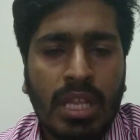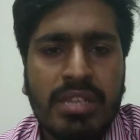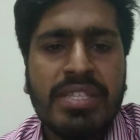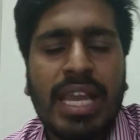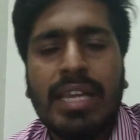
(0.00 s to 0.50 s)

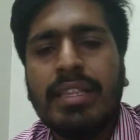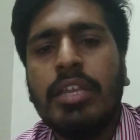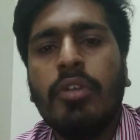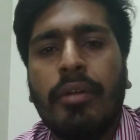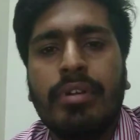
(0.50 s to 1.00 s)
second thing
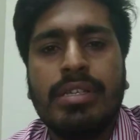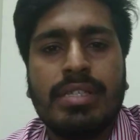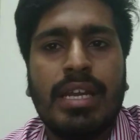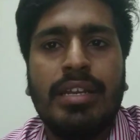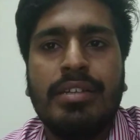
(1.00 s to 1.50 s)
you have to
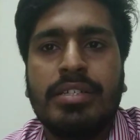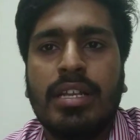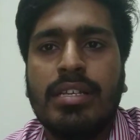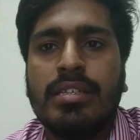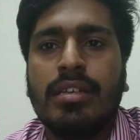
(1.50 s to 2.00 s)
decide
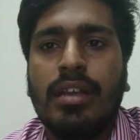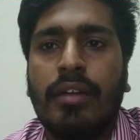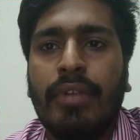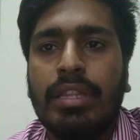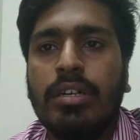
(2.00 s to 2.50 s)
initially is
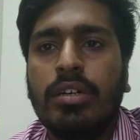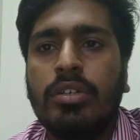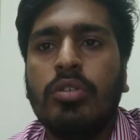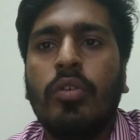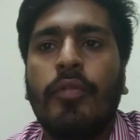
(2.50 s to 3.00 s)
whether
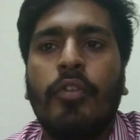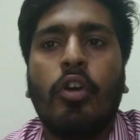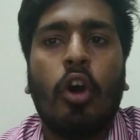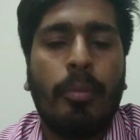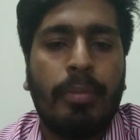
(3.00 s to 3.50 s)
to go for
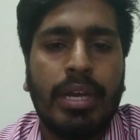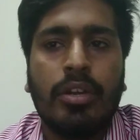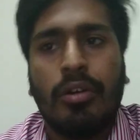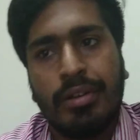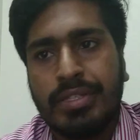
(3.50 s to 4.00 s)
corporate
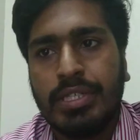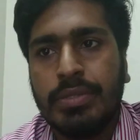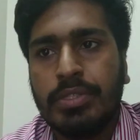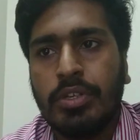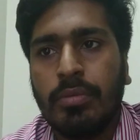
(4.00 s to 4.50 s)
or
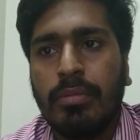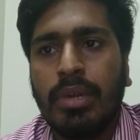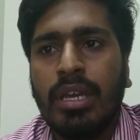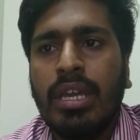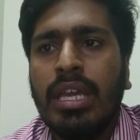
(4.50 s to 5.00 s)
research job.
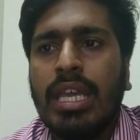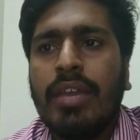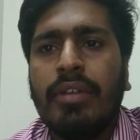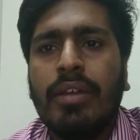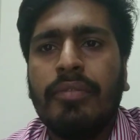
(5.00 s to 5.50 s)

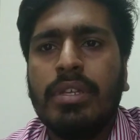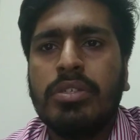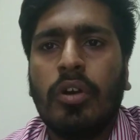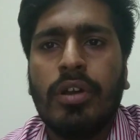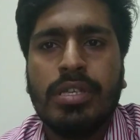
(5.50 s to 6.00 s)
Even if the
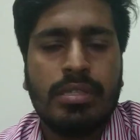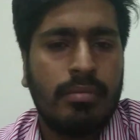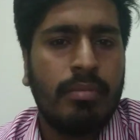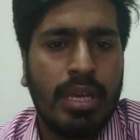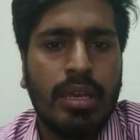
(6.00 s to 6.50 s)
choice
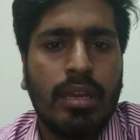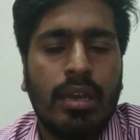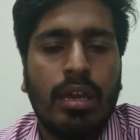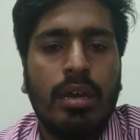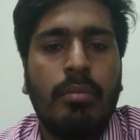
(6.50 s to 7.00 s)
may
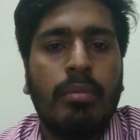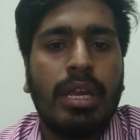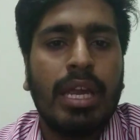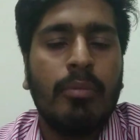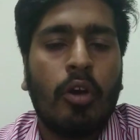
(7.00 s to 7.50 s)

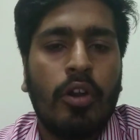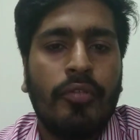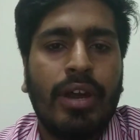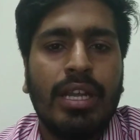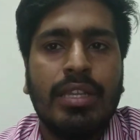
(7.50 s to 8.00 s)
get
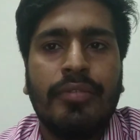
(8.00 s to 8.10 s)
modified in the